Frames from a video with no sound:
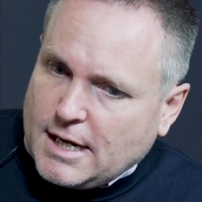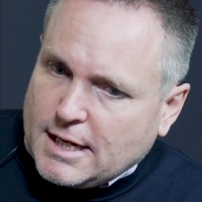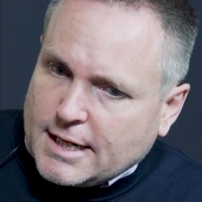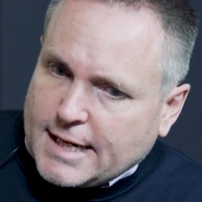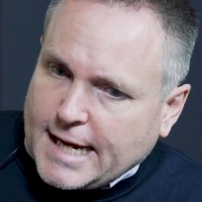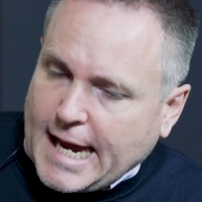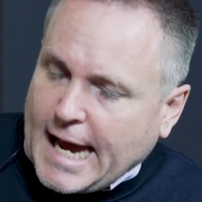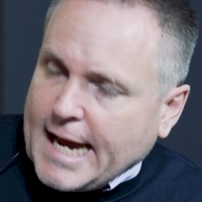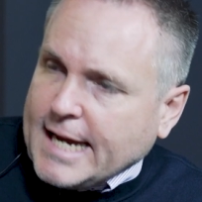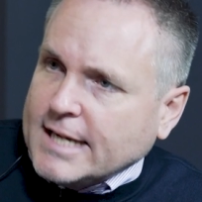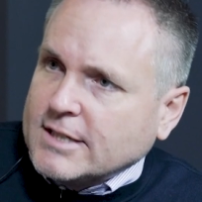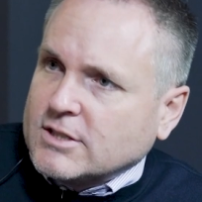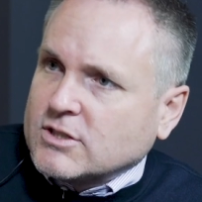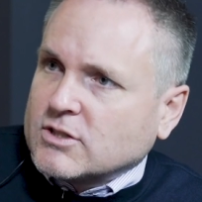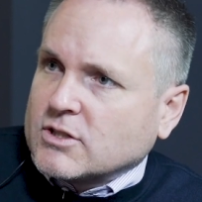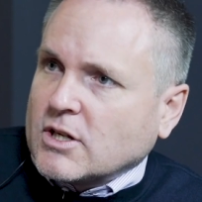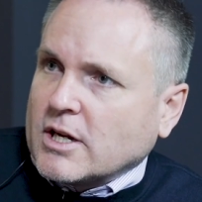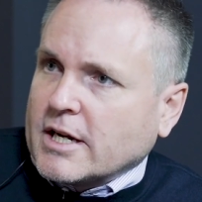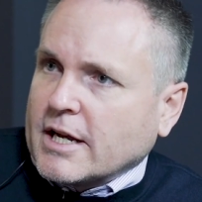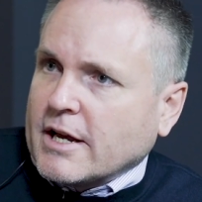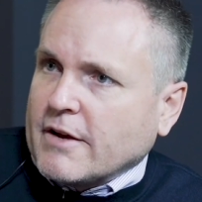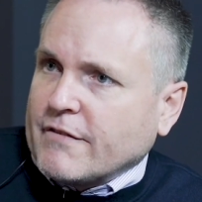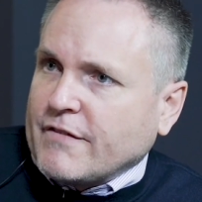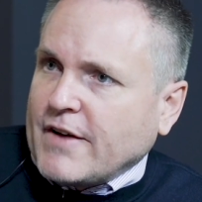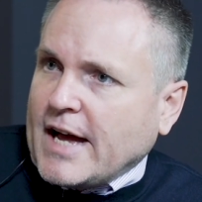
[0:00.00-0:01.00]
case
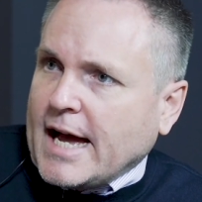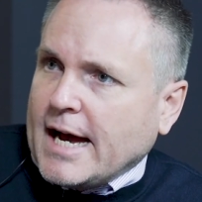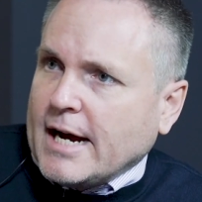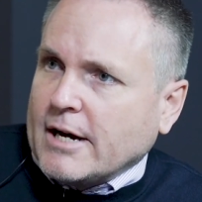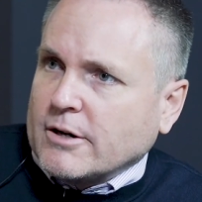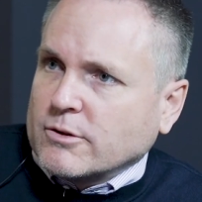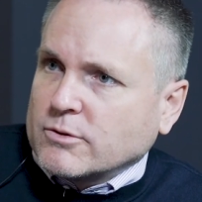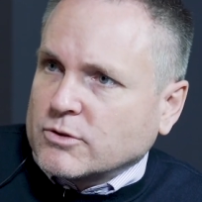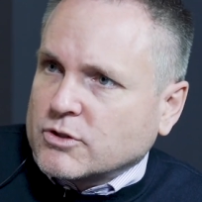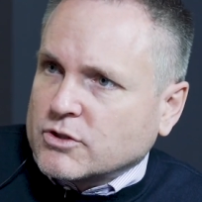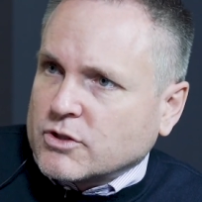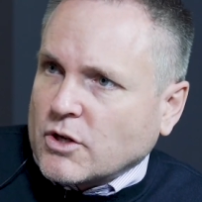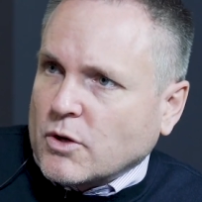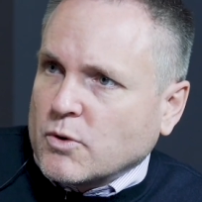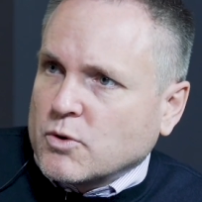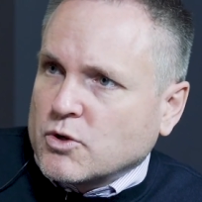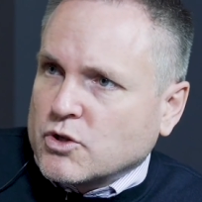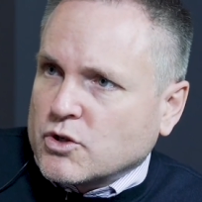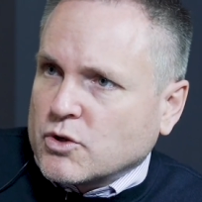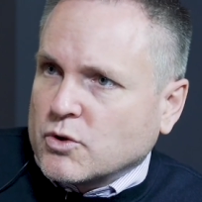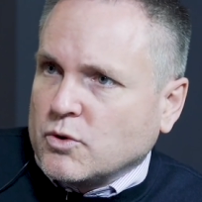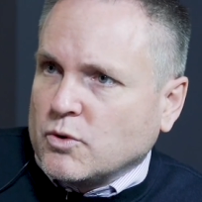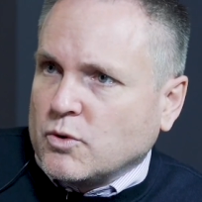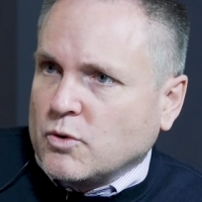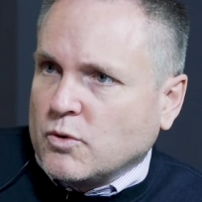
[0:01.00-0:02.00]
study of how
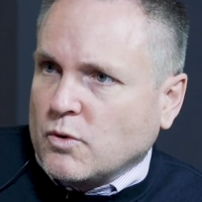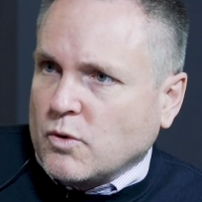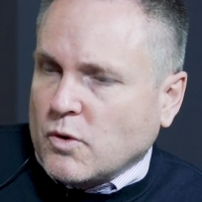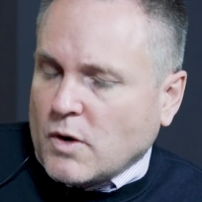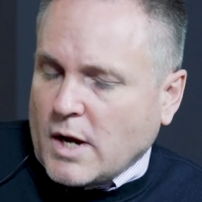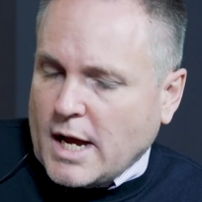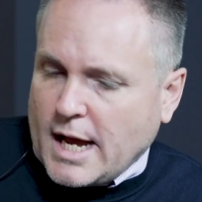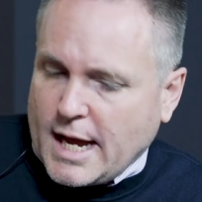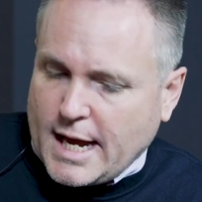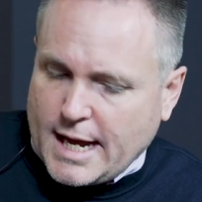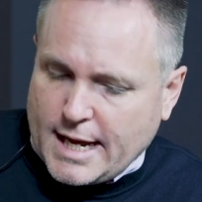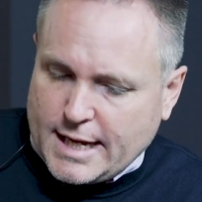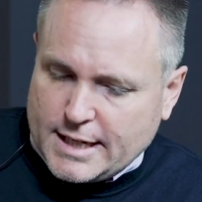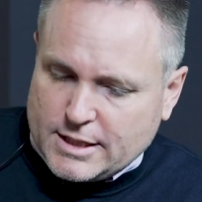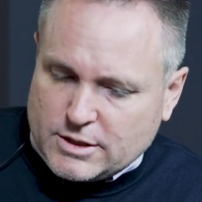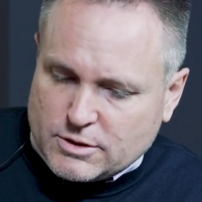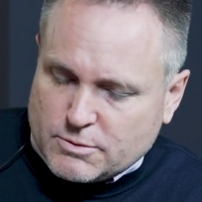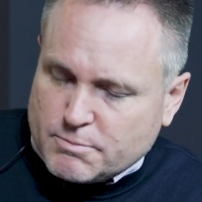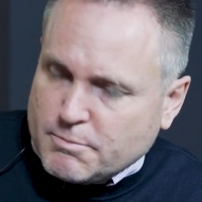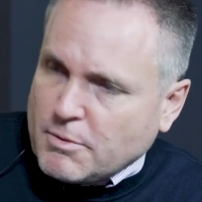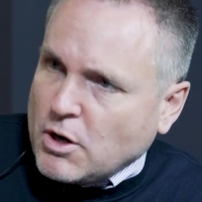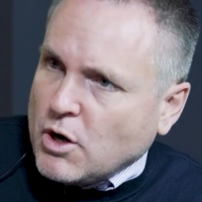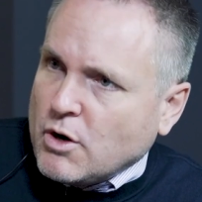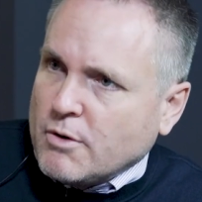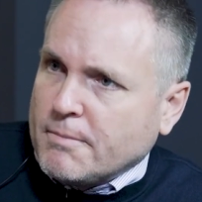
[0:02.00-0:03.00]
social and
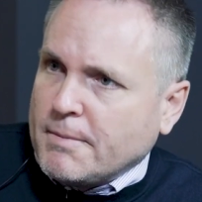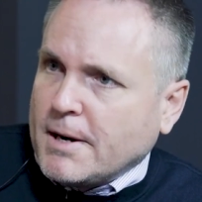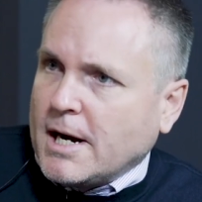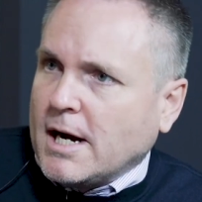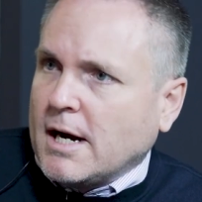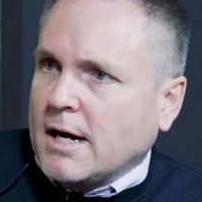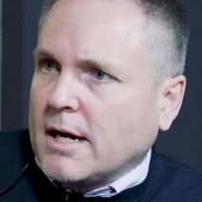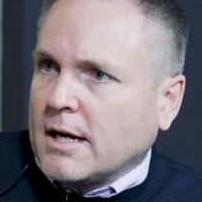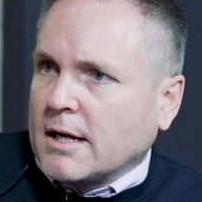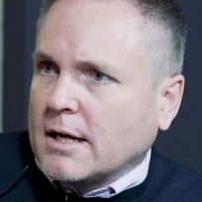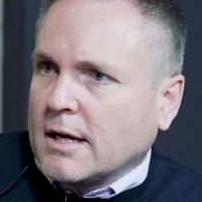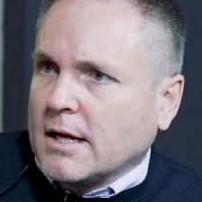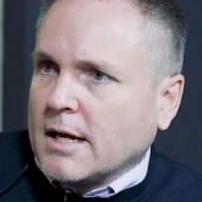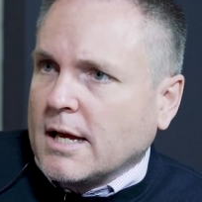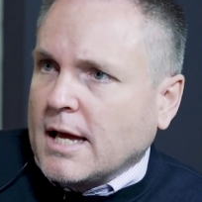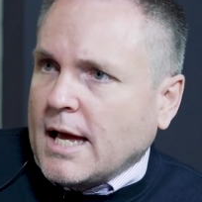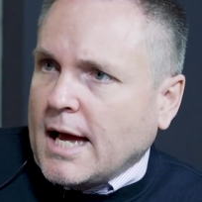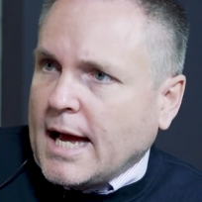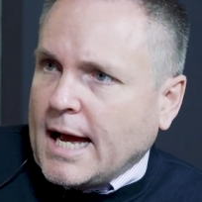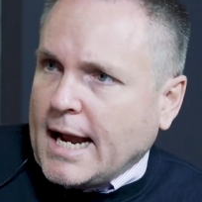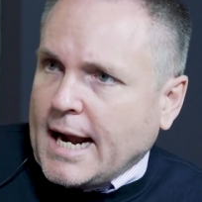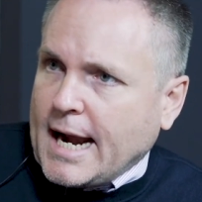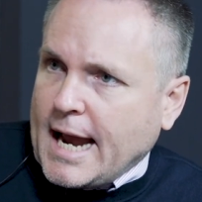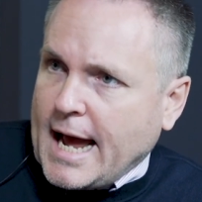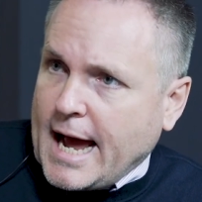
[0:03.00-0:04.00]
mobile
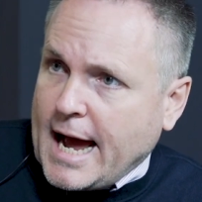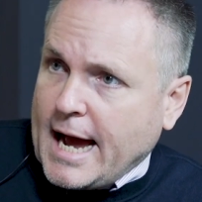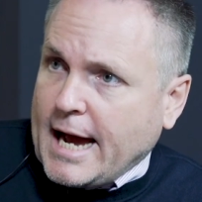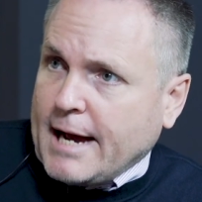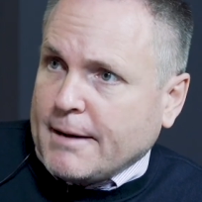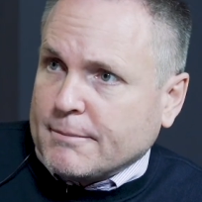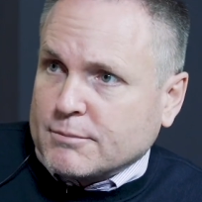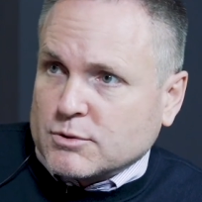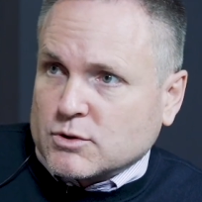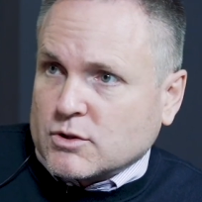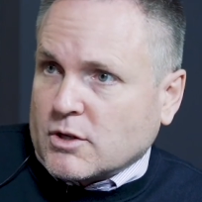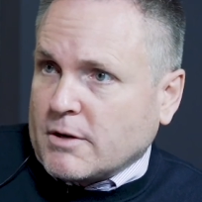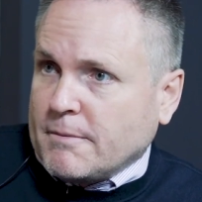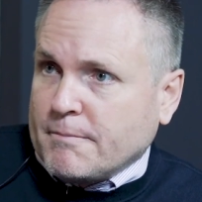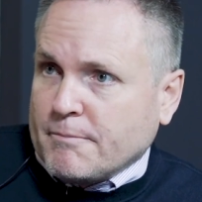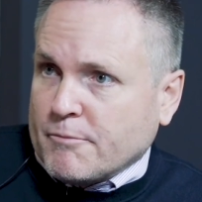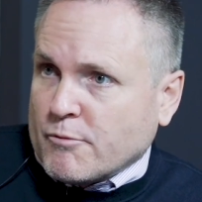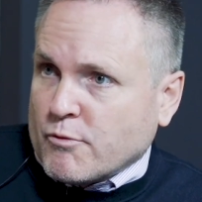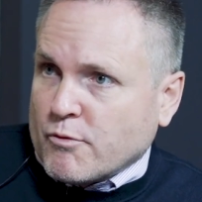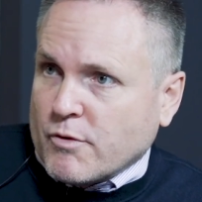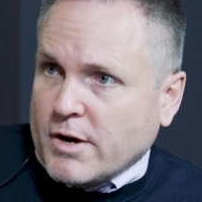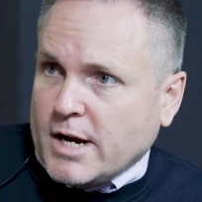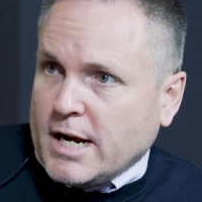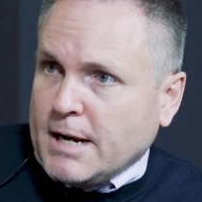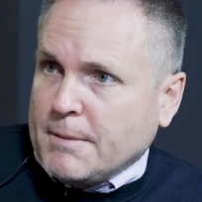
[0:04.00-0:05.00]
and apps can
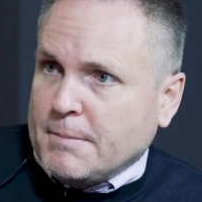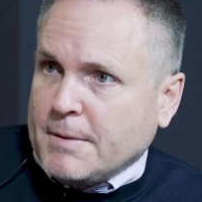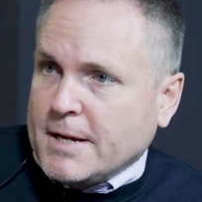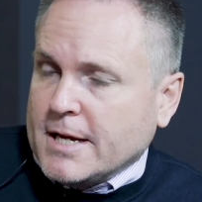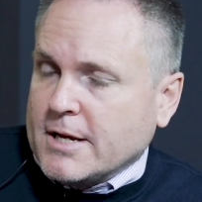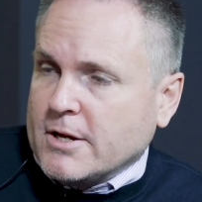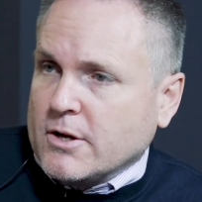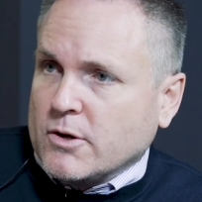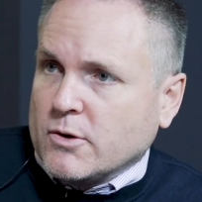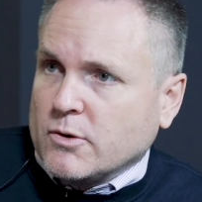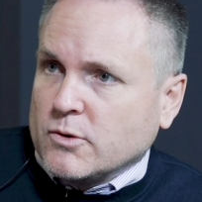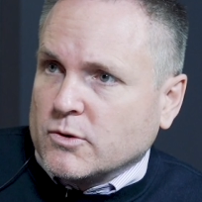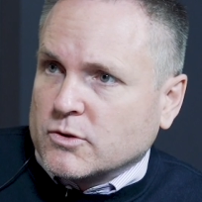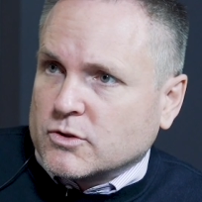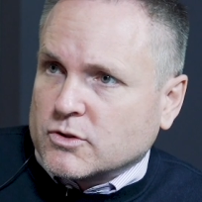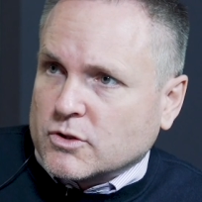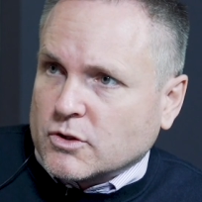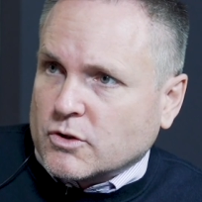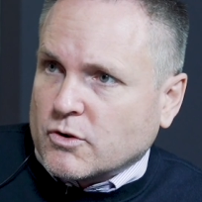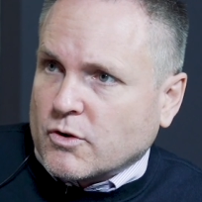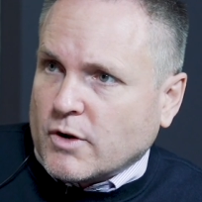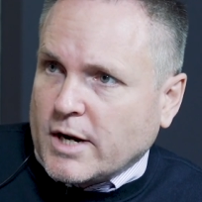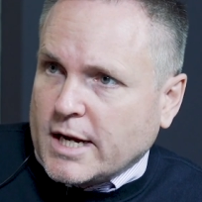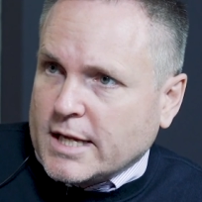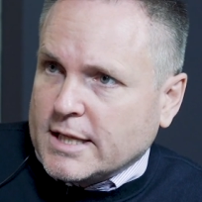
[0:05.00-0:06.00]
really be used to
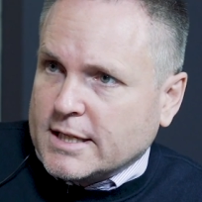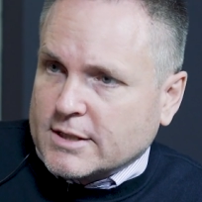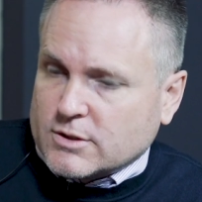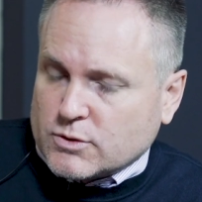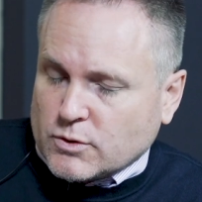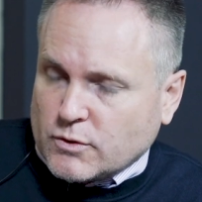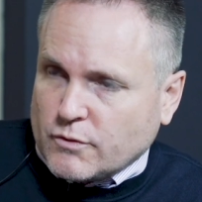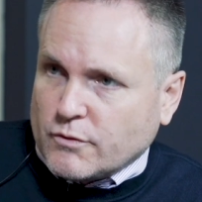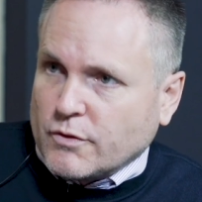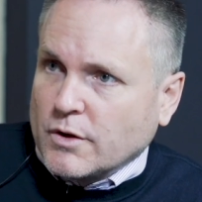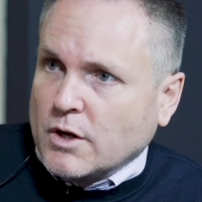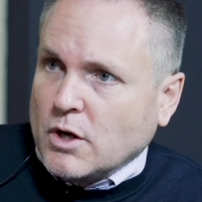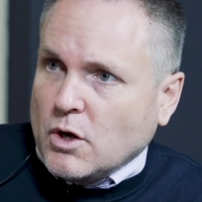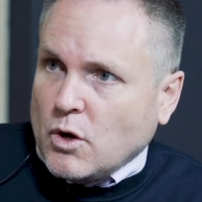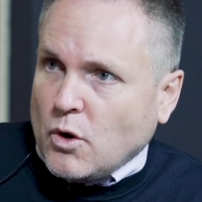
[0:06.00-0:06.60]
create this sort of